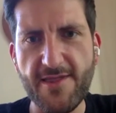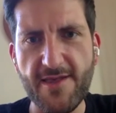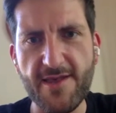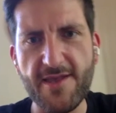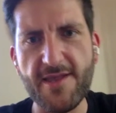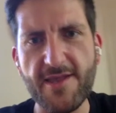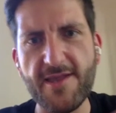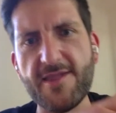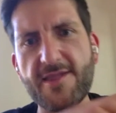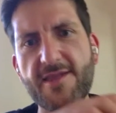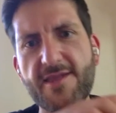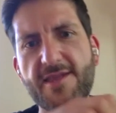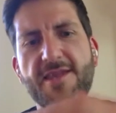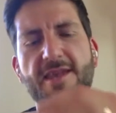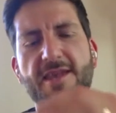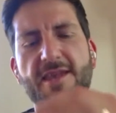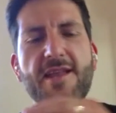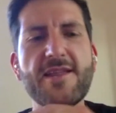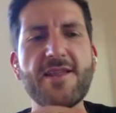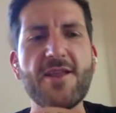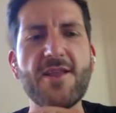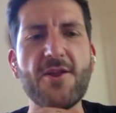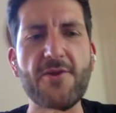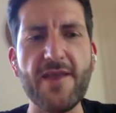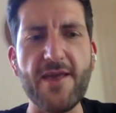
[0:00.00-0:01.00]
the
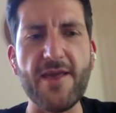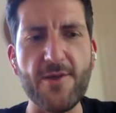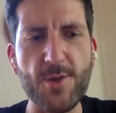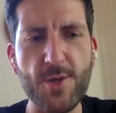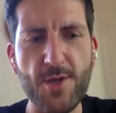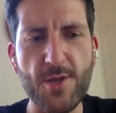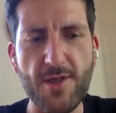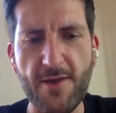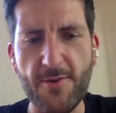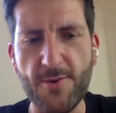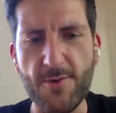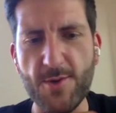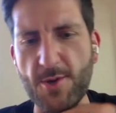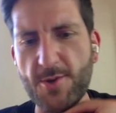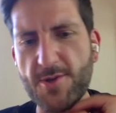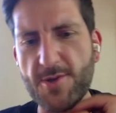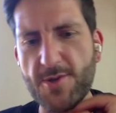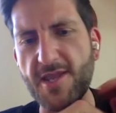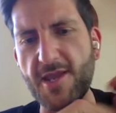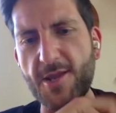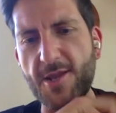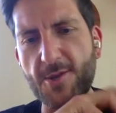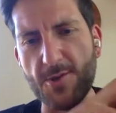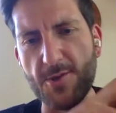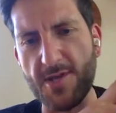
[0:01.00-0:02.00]
Secondary English Language Arts
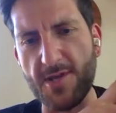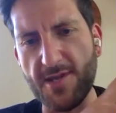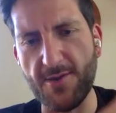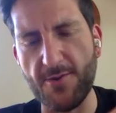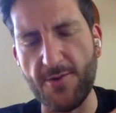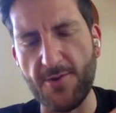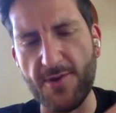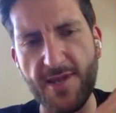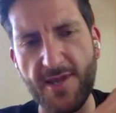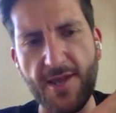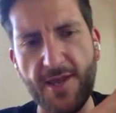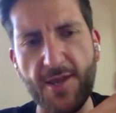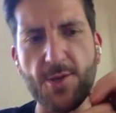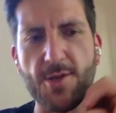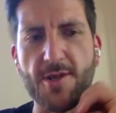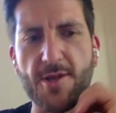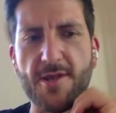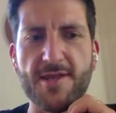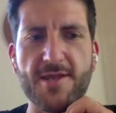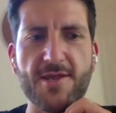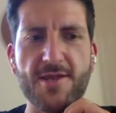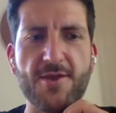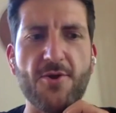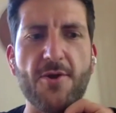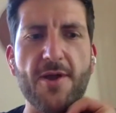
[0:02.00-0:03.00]
Teachers Association
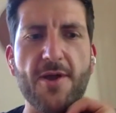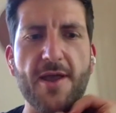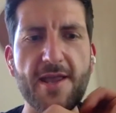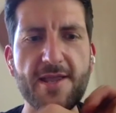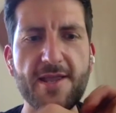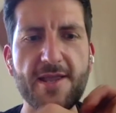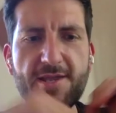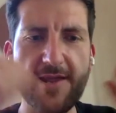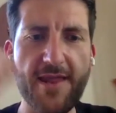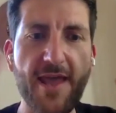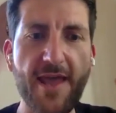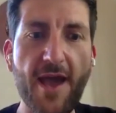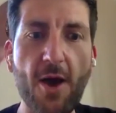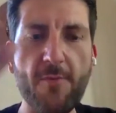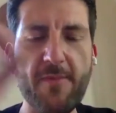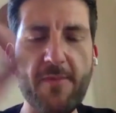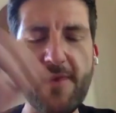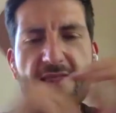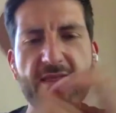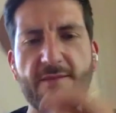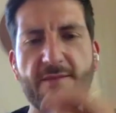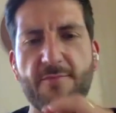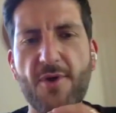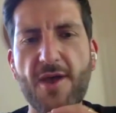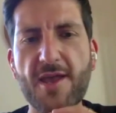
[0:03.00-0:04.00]
in Surrey, to now
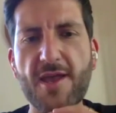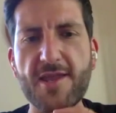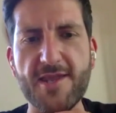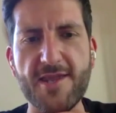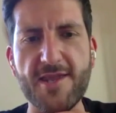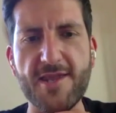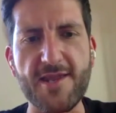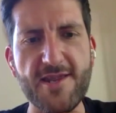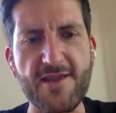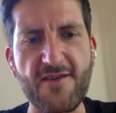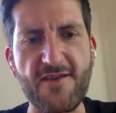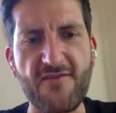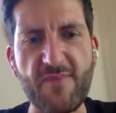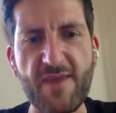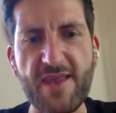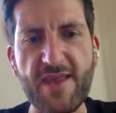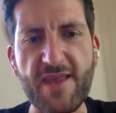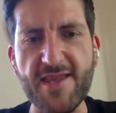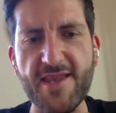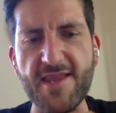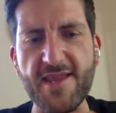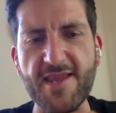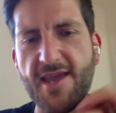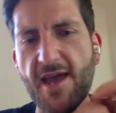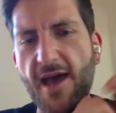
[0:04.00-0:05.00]
being the president of
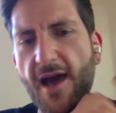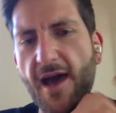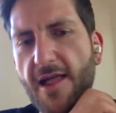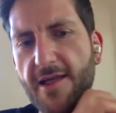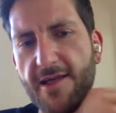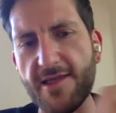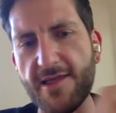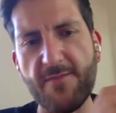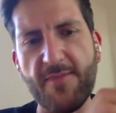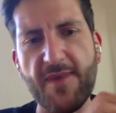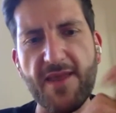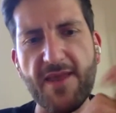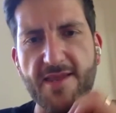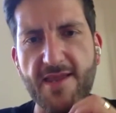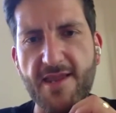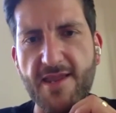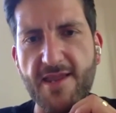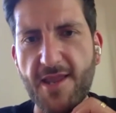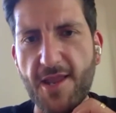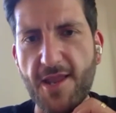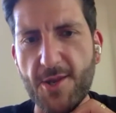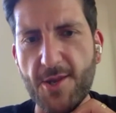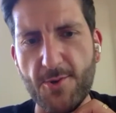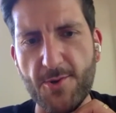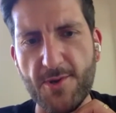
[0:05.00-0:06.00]
BCTELA, the BC
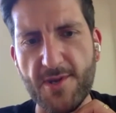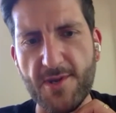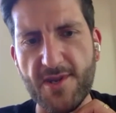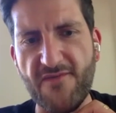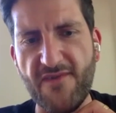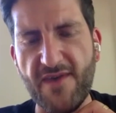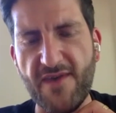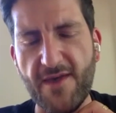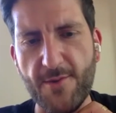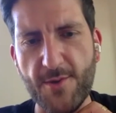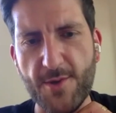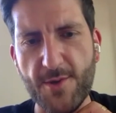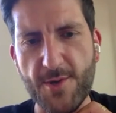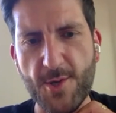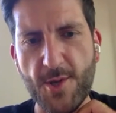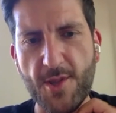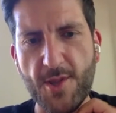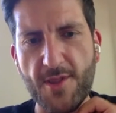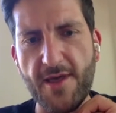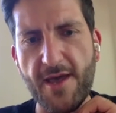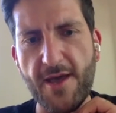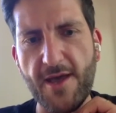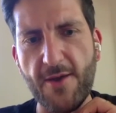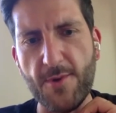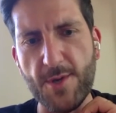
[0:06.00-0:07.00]
Teachers of English
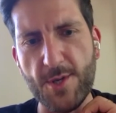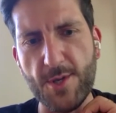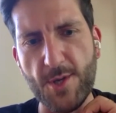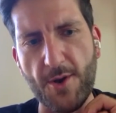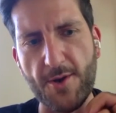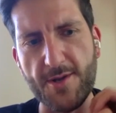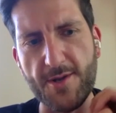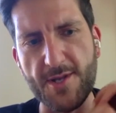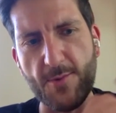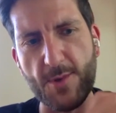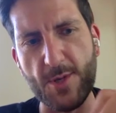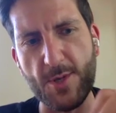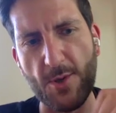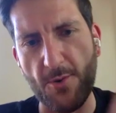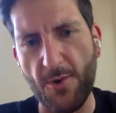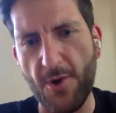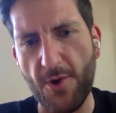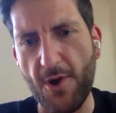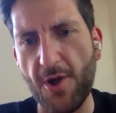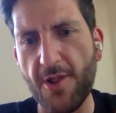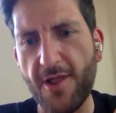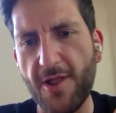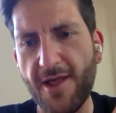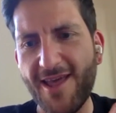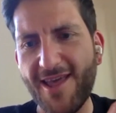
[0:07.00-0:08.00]
Language Arts, which are
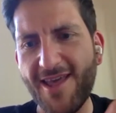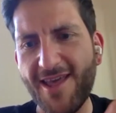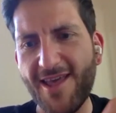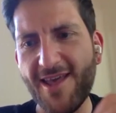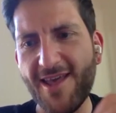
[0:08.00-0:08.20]
all